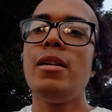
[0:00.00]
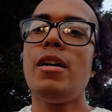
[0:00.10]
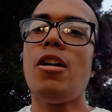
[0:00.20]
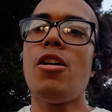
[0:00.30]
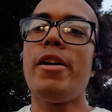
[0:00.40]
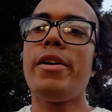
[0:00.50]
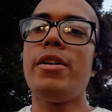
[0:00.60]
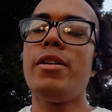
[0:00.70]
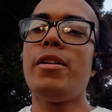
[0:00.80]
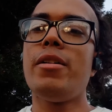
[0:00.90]
on
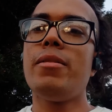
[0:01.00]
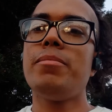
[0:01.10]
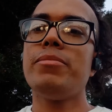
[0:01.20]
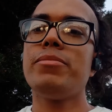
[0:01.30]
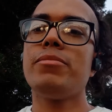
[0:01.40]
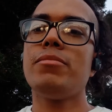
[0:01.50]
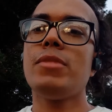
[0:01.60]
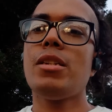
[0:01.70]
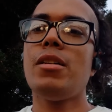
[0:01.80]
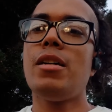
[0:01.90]

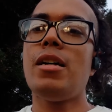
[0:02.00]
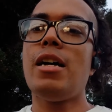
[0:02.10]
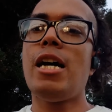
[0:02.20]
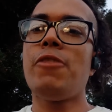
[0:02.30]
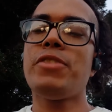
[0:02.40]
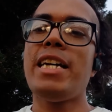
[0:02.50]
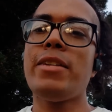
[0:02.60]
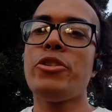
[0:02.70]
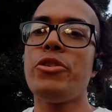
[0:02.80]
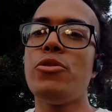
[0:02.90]
of
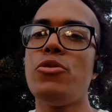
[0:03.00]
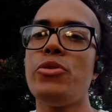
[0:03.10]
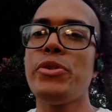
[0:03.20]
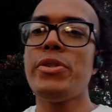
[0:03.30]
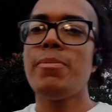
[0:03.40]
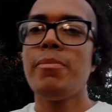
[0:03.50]
tattoos